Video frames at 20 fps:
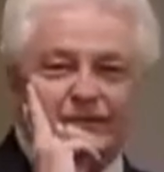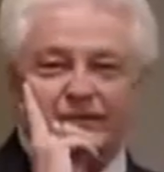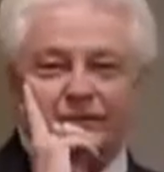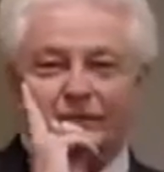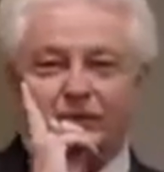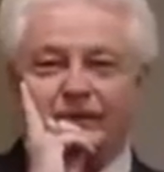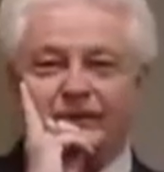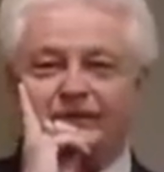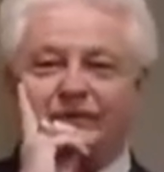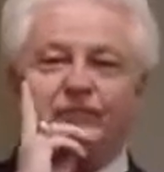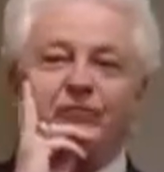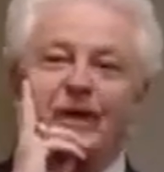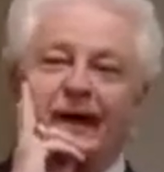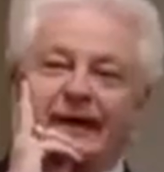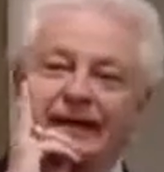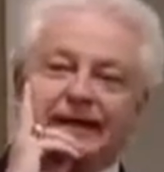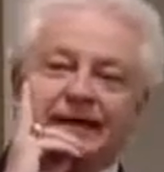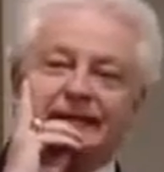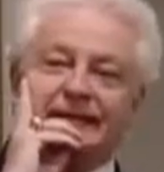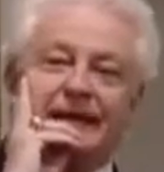would have
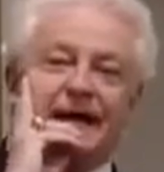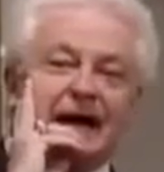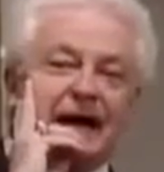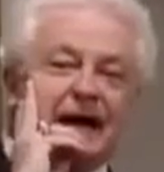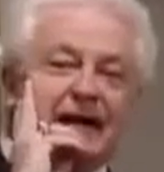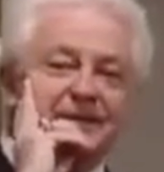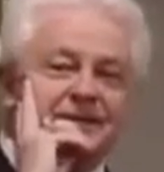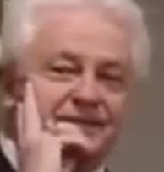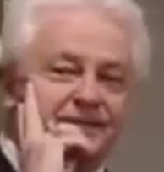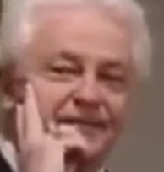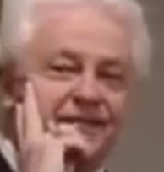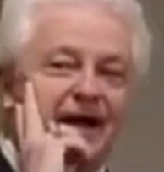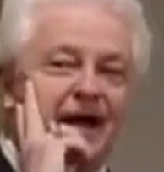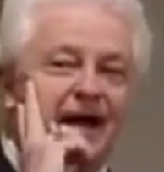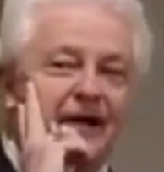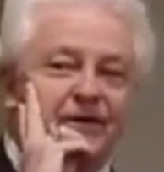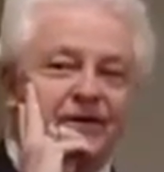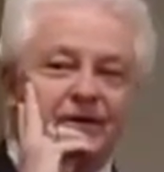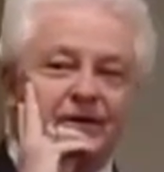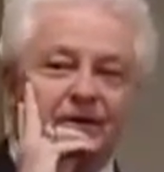recognized the
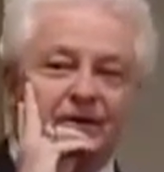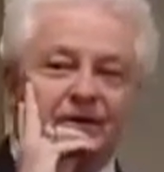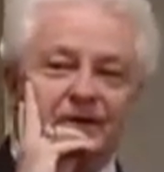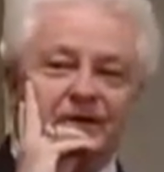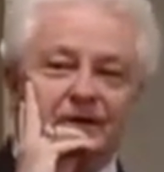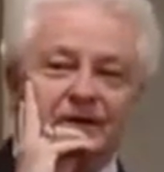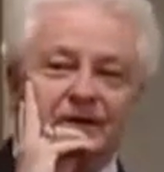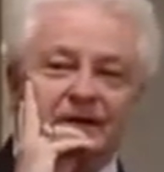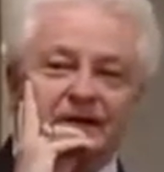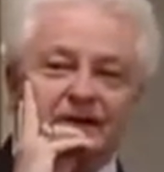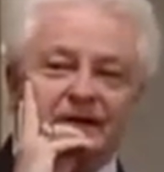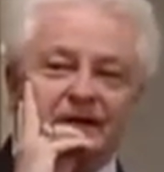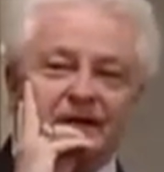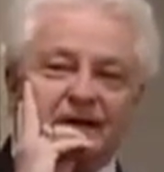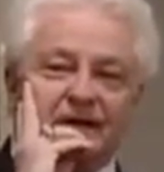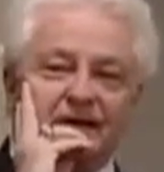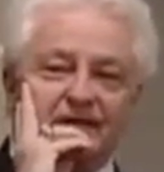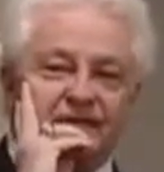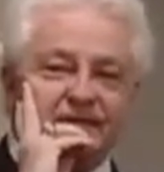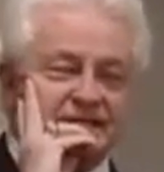value
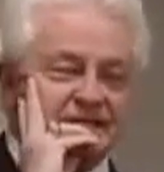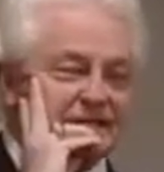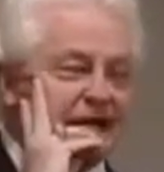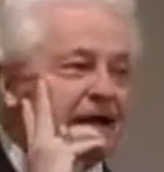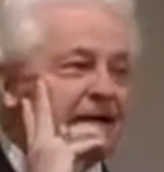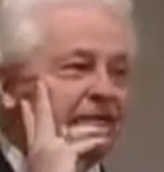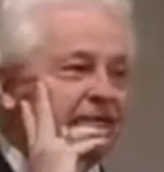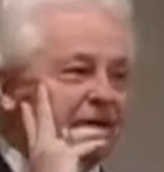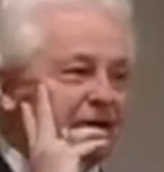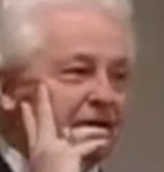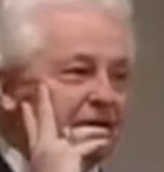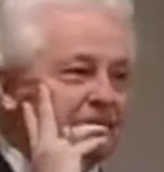of a Savior.